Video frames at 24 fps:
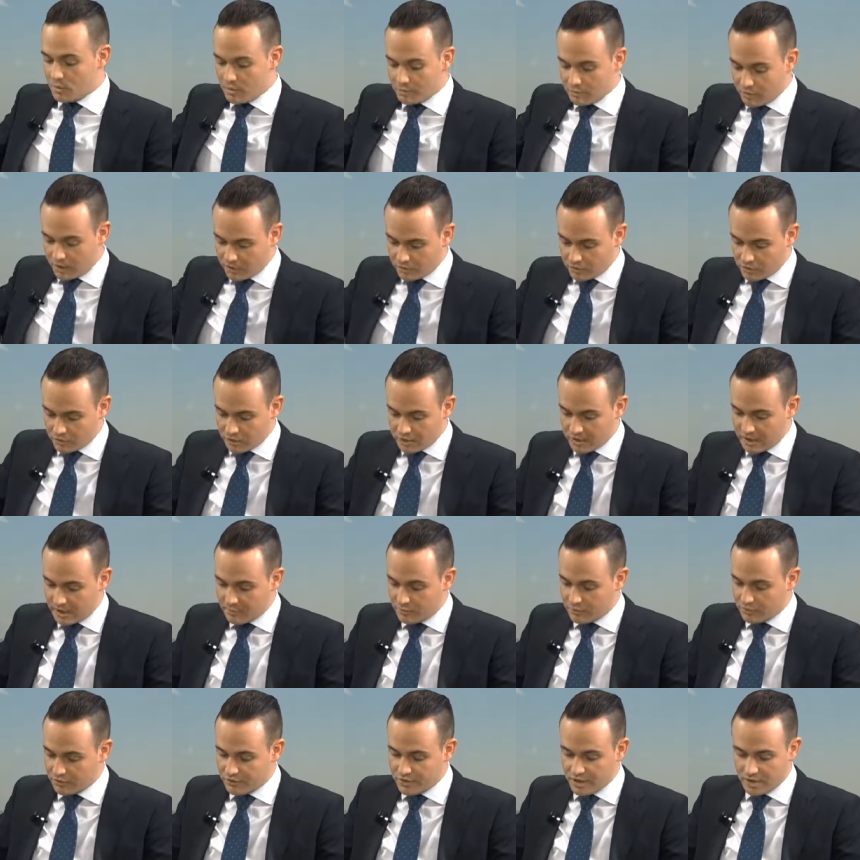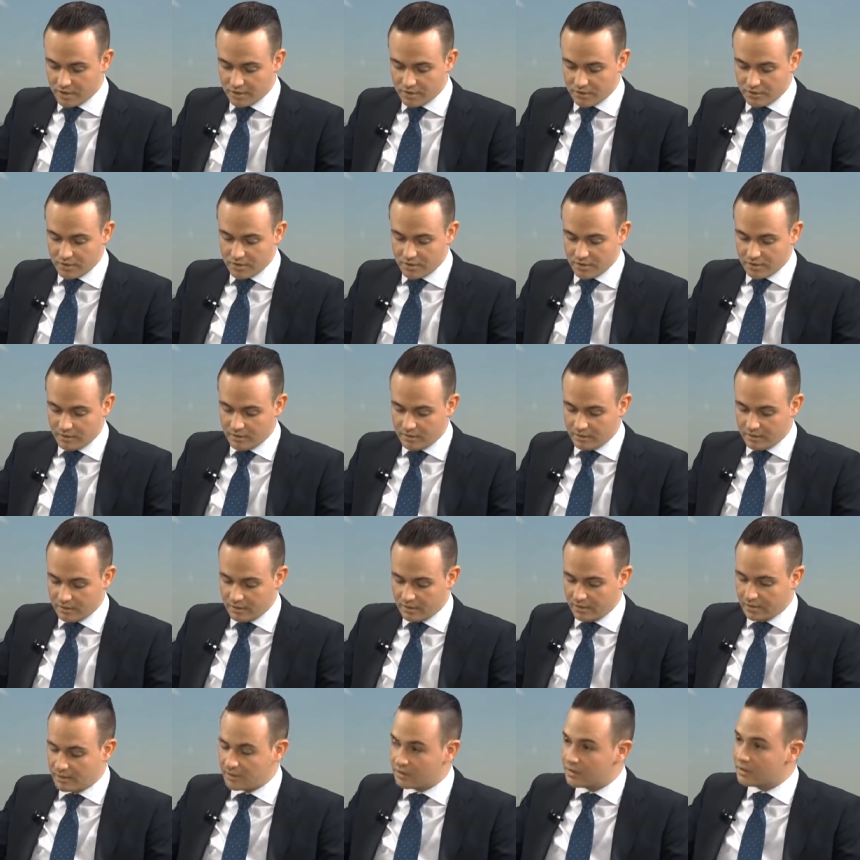operate across a number of sectors, do
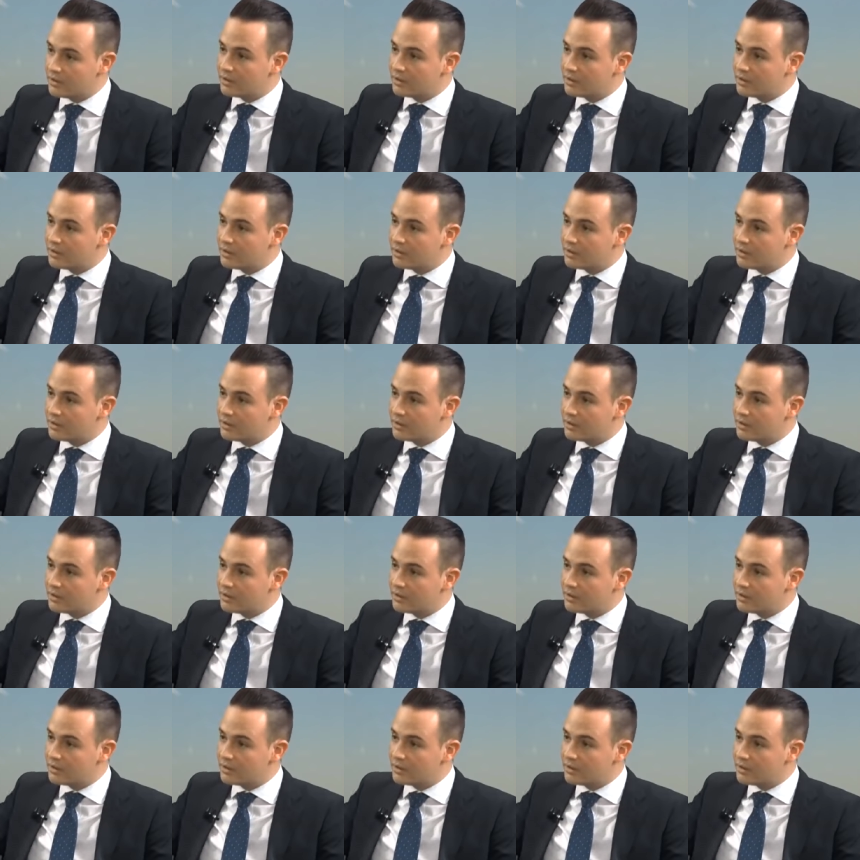you? Yeah,